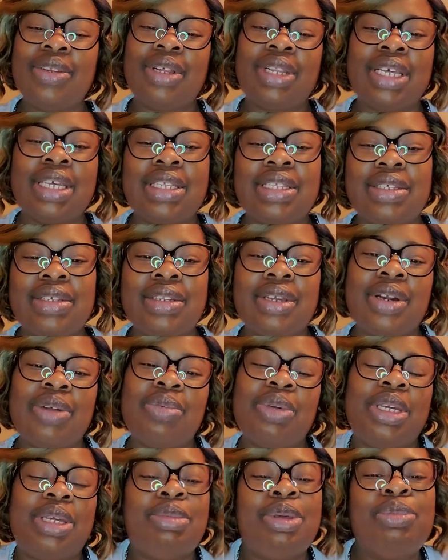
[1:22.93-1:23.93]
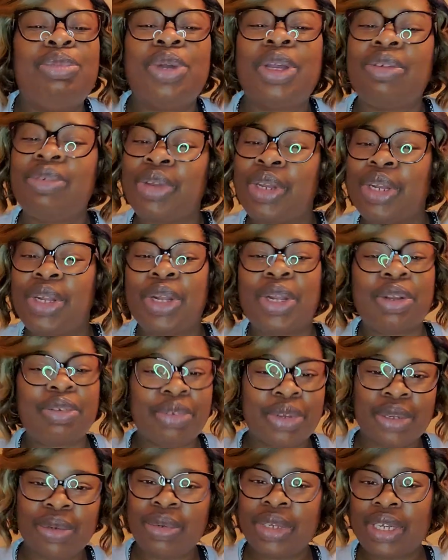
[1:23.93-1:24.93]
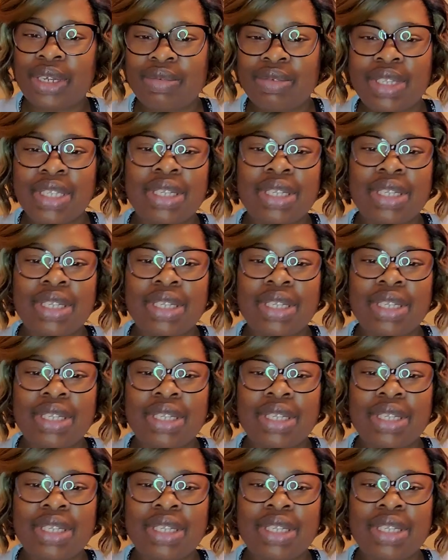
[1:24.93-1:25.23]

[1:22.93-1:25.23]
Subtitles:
Let's, we can be boyfriend, girlfriend or whatever.